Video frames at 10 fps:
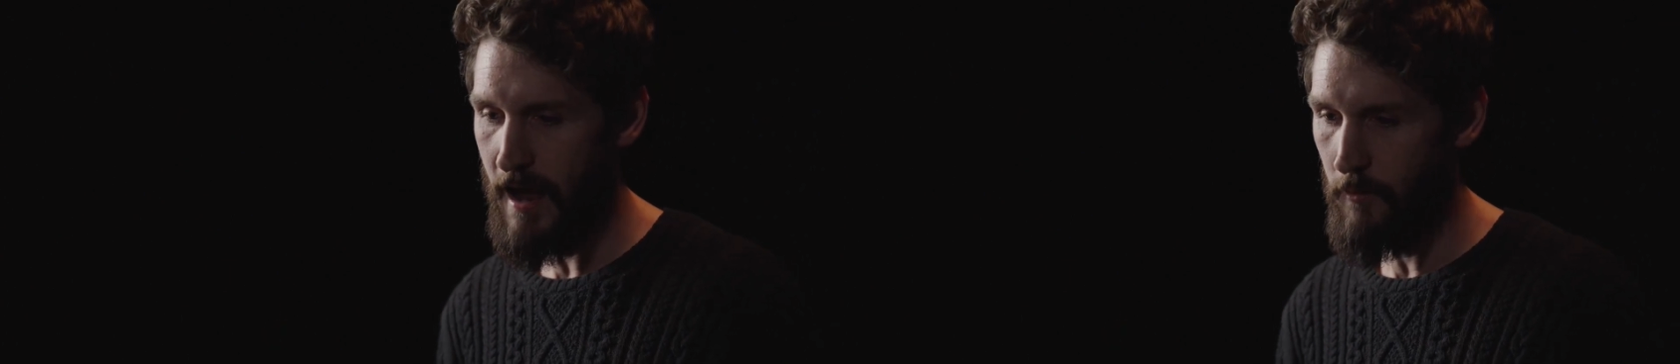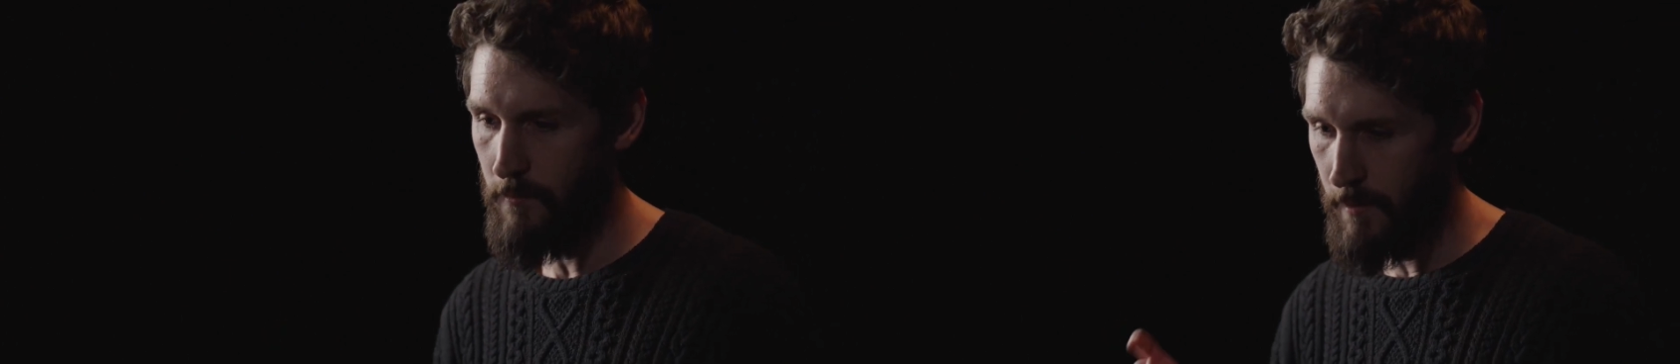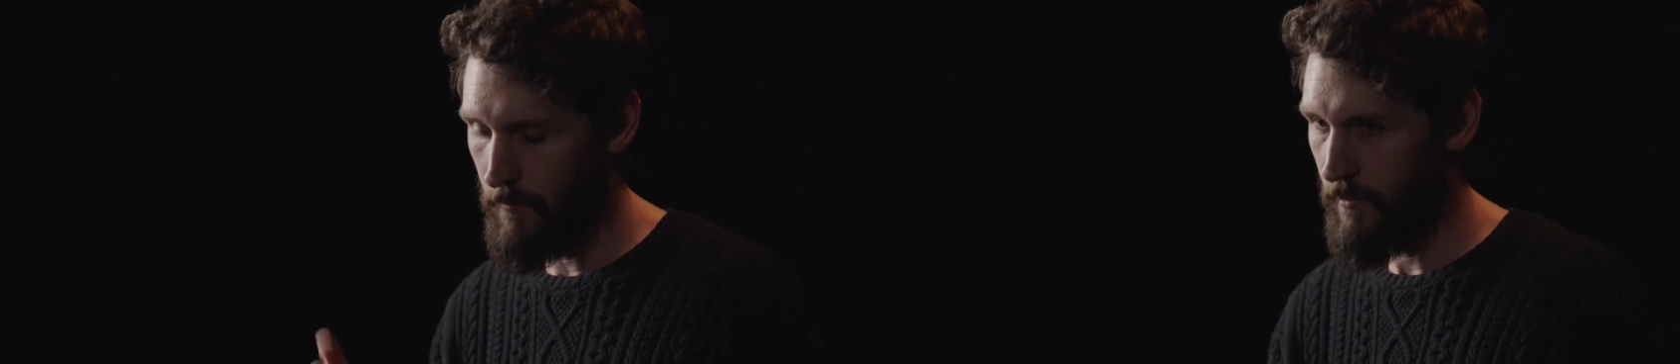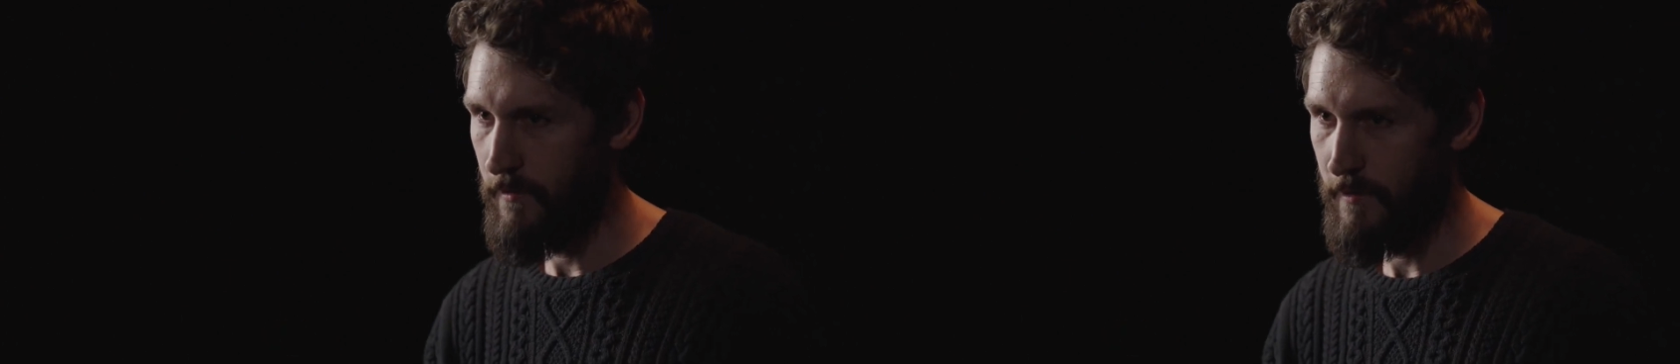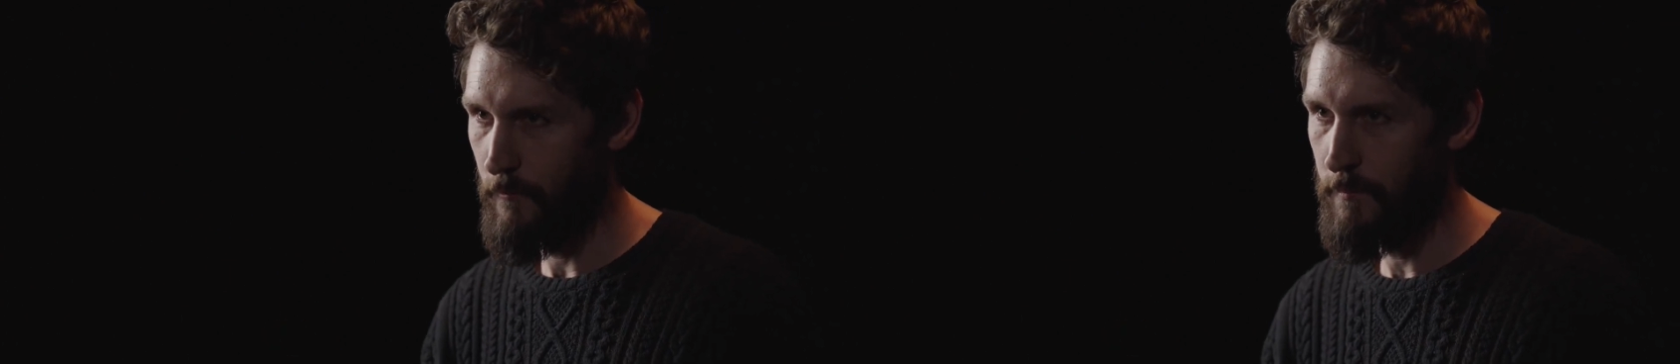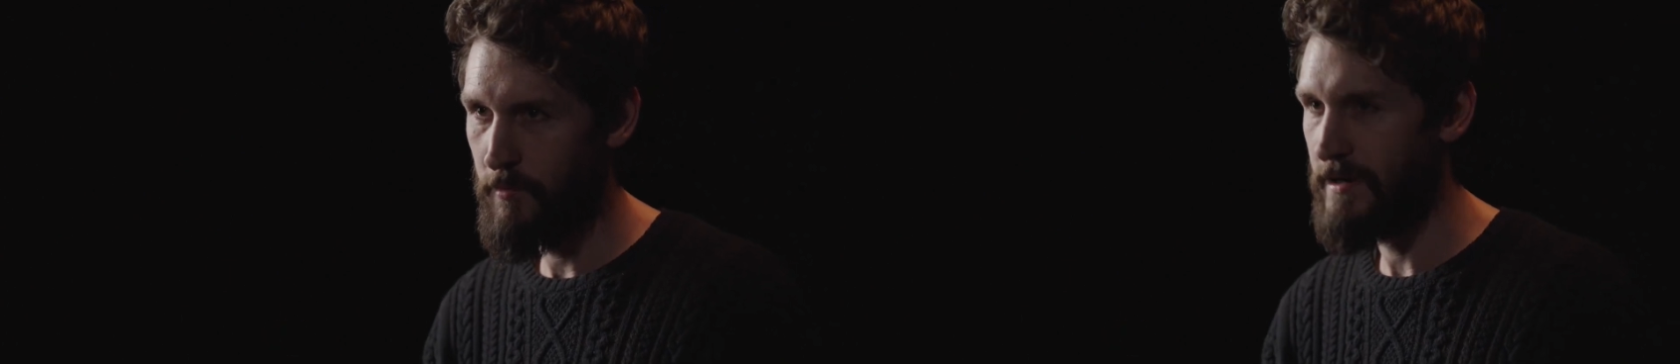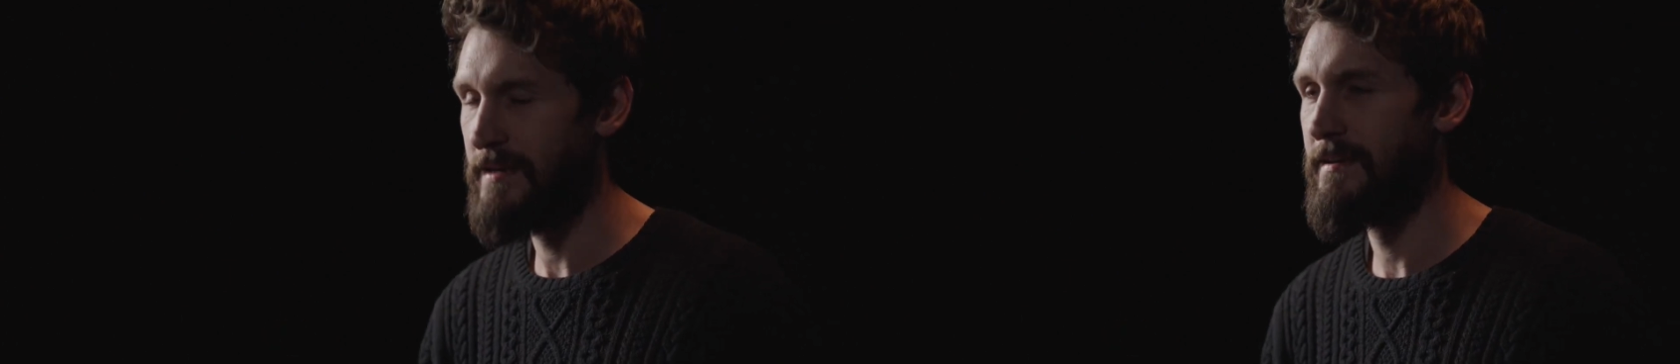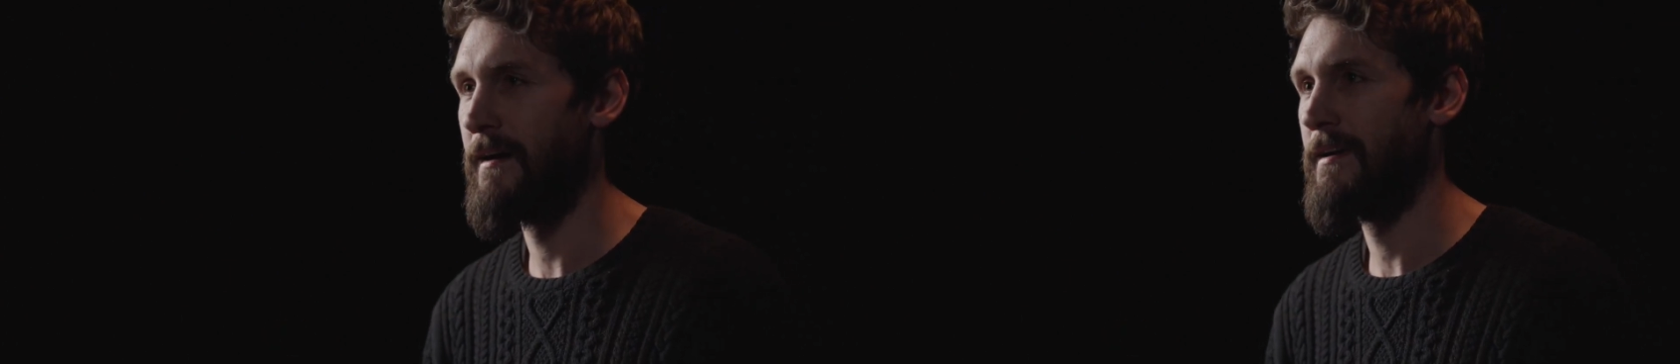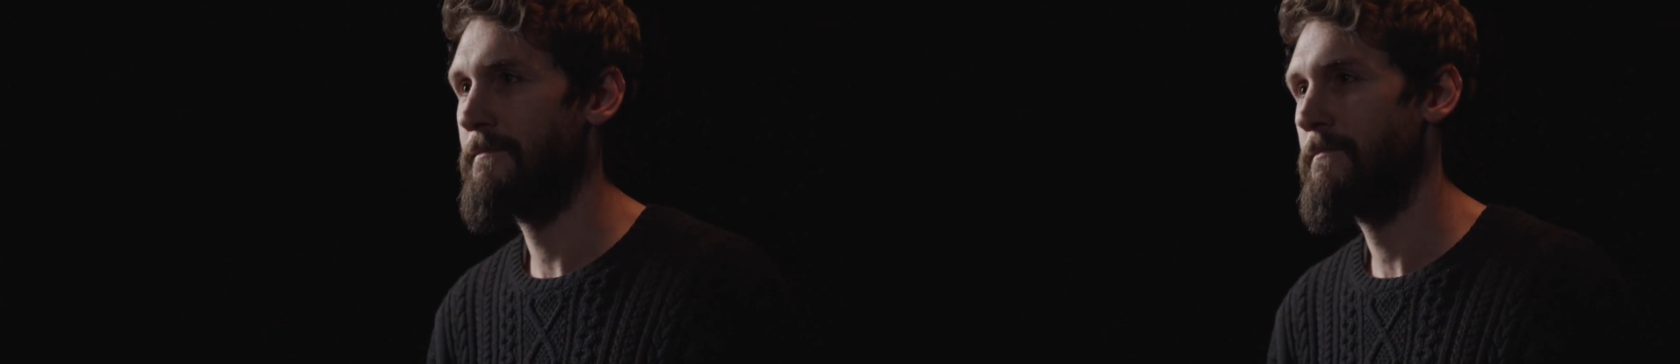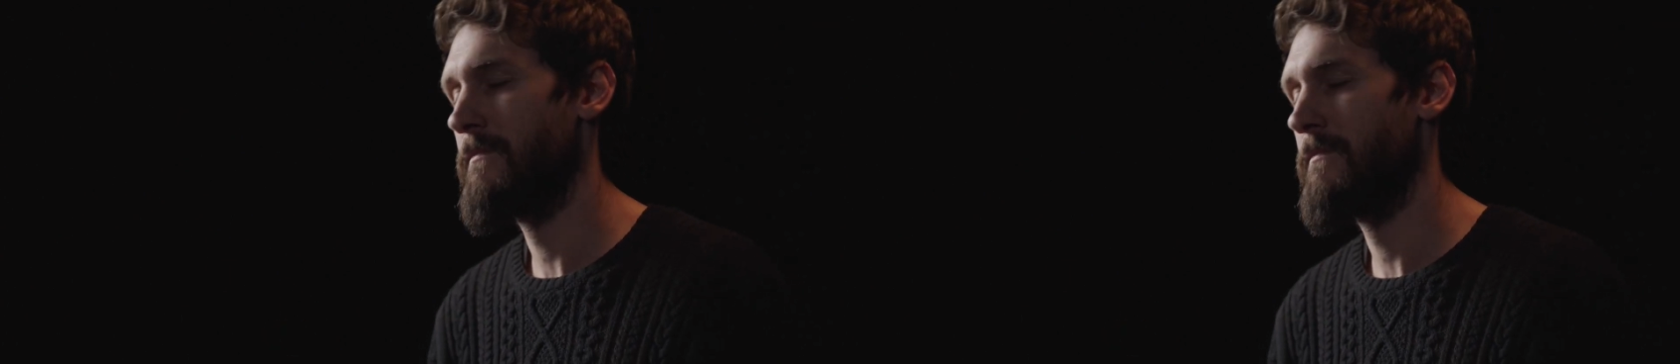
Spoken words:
I remember when Brittany died,